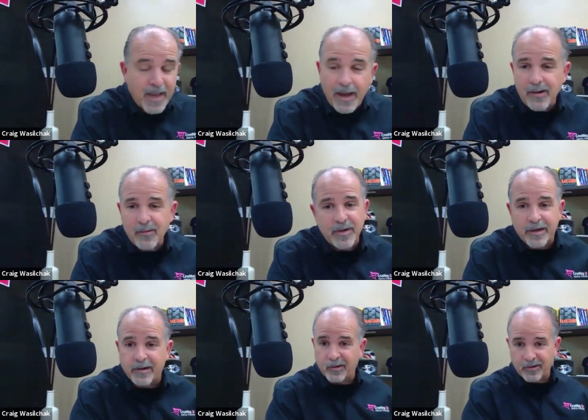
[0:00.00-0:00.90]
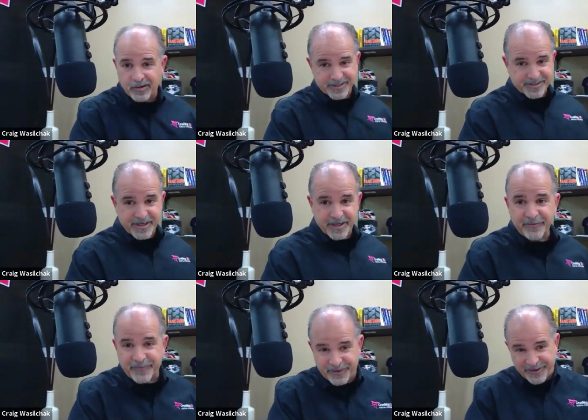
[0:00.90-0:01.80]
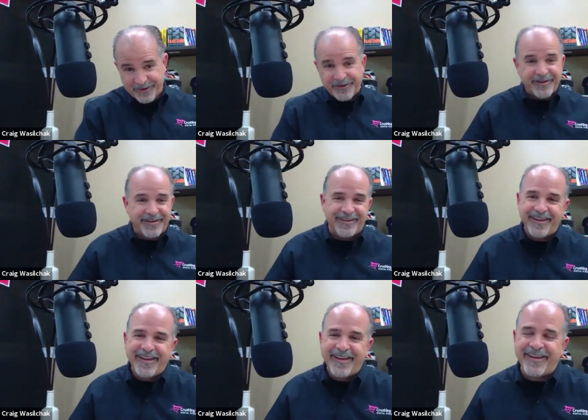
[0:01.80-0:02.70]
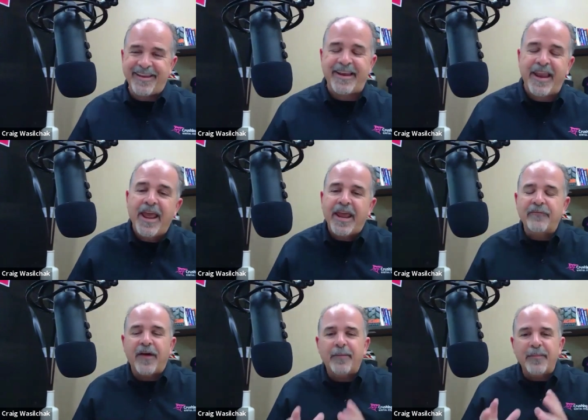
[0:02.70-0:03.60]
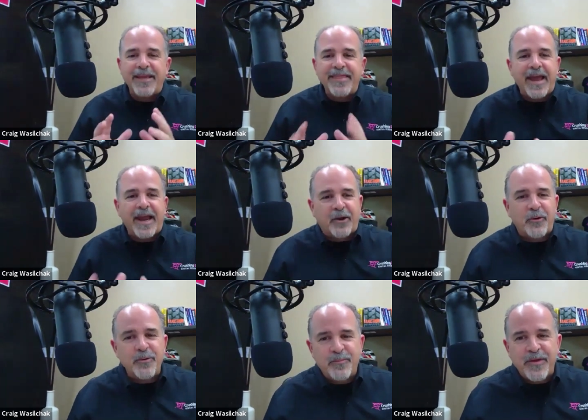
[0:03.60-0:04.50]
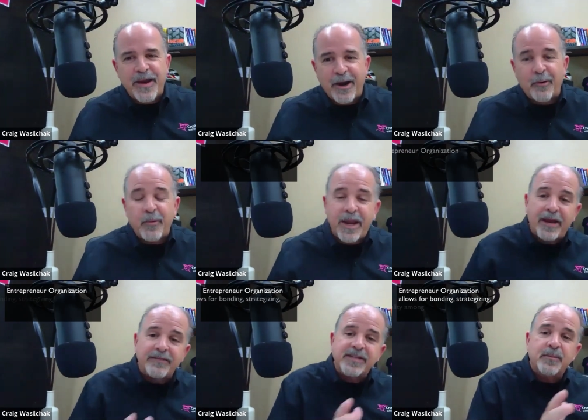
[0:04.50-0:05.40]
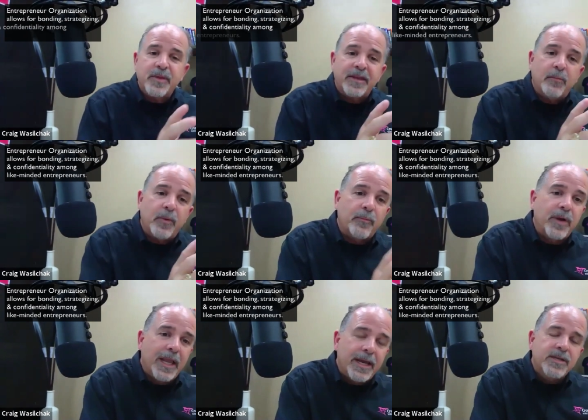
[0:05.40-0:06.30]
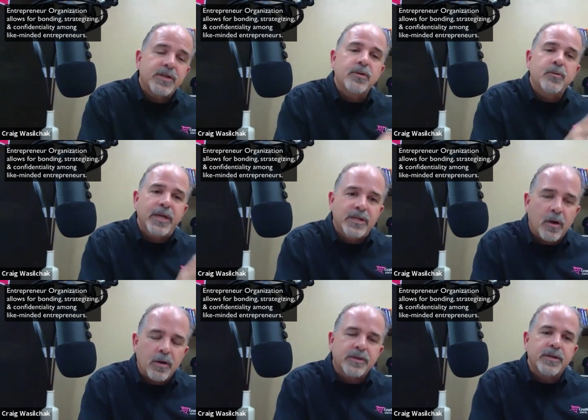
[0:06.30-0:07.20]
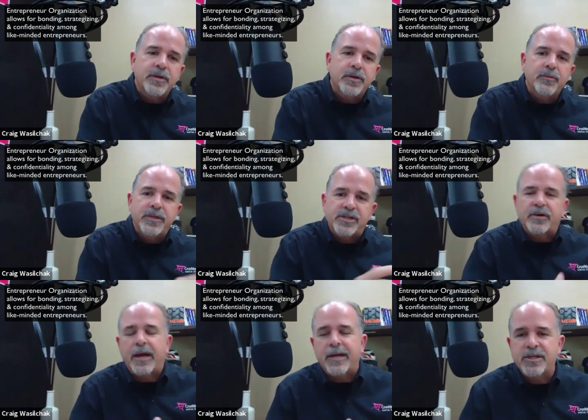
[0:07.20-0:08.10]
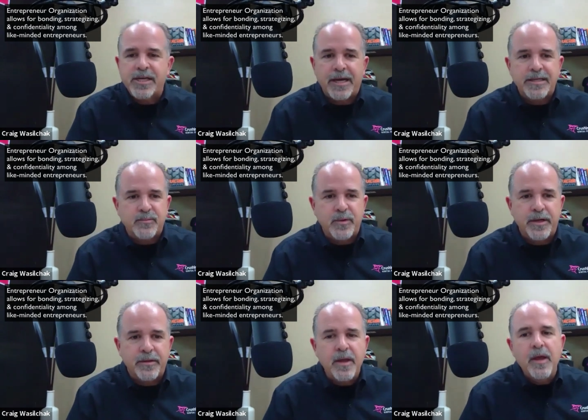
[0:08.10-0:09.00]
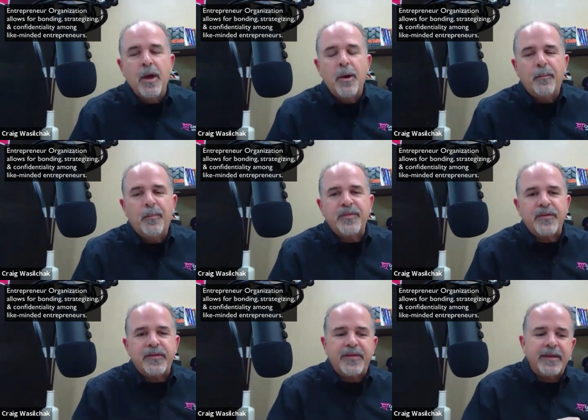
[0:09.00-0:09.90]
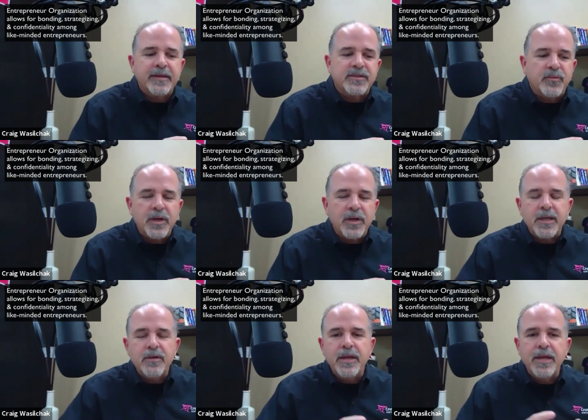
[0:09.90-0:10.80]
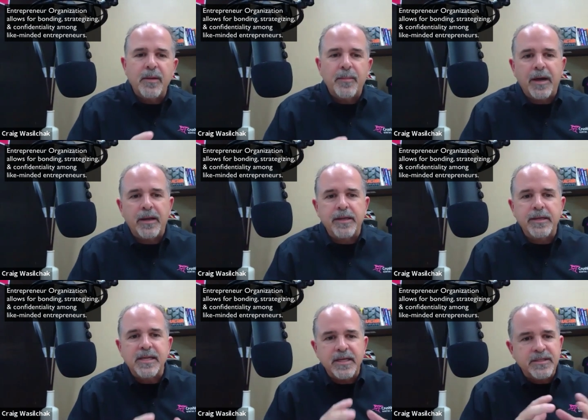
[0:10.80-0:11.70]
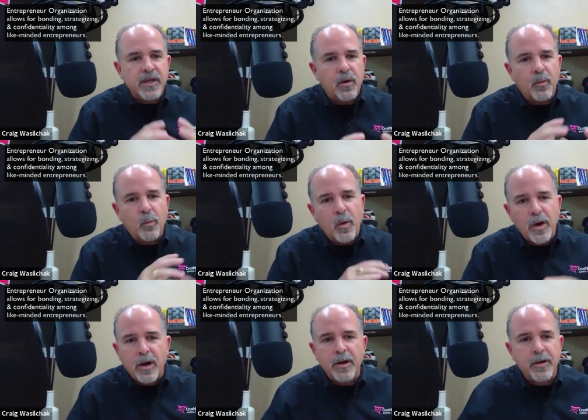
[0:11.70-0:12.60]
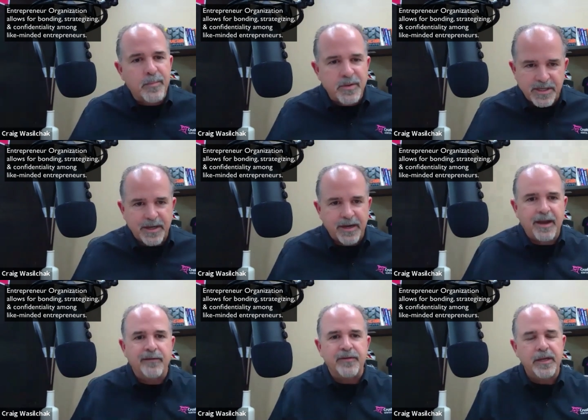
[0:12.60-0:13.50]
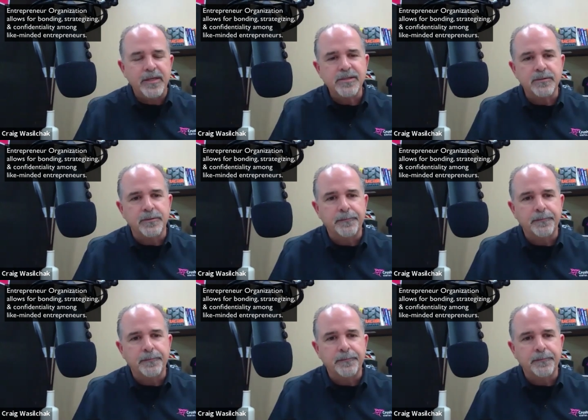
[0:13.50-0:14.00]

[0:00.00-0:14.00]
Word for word: I don't want to hear all this stuff, you know, and, and, and if I'm in that group there, we have something that we relate to, we talk to, we strategize with. But the thing that's really unique about it is it's all one hundred percent confidential.